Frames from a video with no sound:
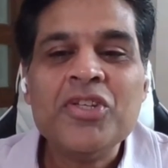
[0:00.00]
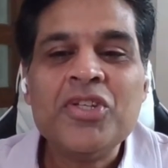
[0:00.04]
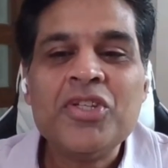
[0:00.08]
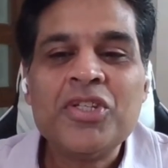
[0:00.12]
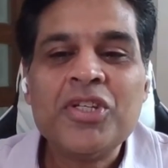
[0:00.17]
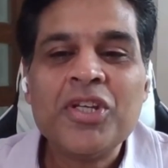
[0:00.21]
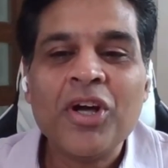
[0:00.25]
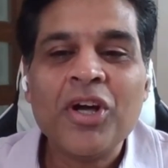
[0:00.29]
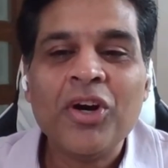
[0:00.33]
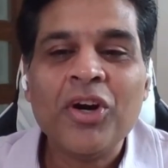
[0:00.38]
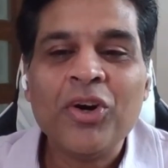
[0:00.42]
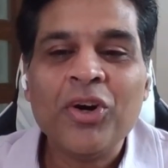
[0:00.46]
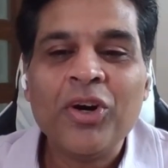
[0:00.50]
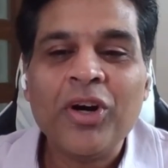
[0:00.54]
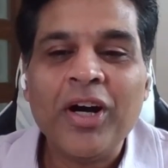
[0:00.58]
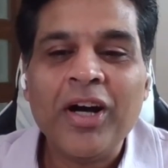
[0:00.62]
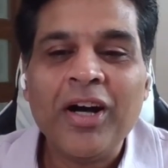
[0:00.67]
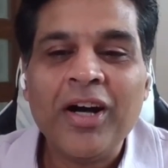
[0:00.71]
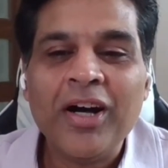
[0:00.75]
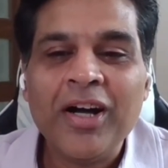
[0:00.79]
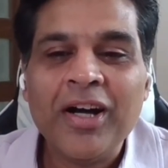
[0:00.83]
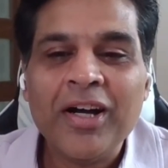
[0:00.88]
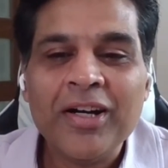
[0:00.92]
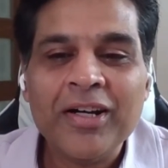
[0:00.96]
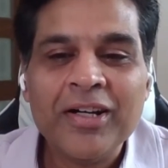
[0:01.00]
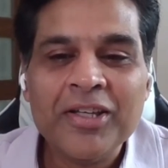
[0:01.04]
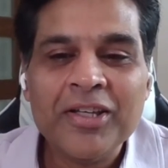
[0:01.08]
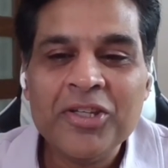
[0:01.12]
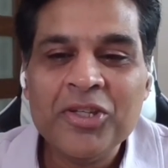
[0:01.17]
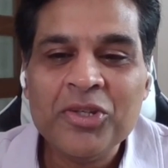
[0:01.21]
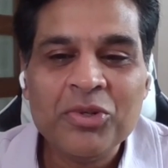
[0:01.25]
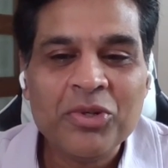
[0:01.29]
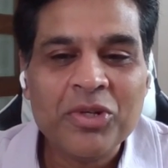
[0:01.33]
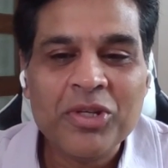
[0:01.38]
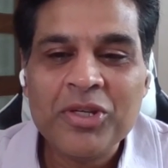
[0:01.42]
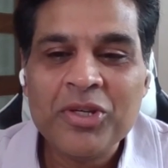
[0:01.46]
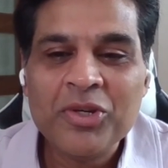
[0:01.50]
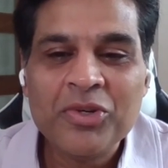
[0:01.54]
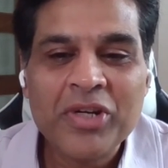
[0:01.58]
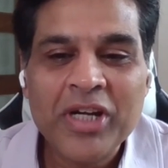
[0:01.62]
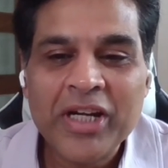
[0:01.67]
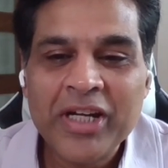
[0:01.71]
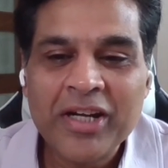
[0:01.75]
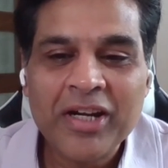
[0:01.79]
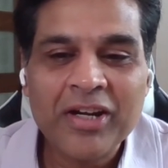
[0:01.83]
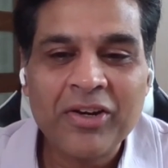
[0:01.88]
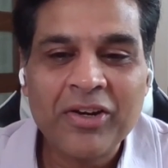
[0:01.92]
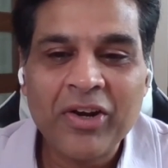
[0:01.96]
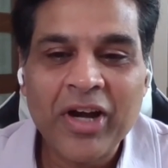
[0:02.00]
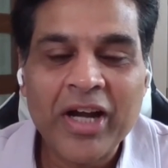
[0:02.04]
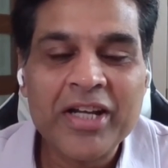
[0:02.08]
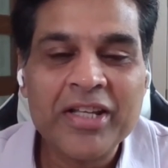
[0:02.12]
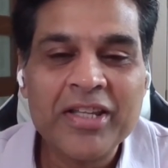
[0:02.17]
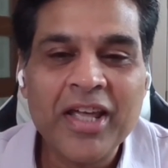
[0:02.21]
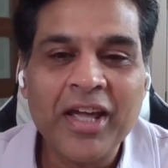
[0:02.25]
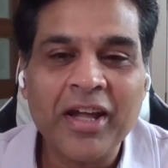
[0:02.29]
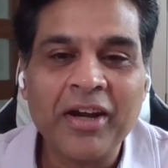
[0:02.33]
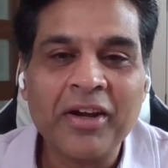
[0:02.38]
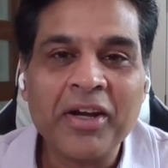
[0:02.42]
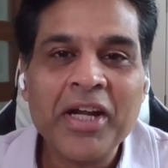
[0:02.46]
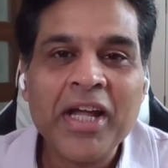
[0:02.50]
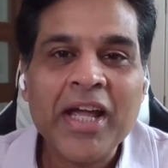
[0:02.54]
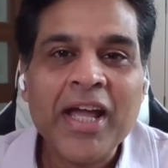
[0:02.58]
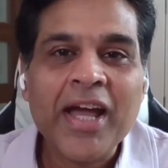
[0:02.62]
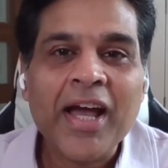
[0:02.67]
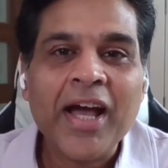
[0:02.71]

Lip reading: So you hit it right there.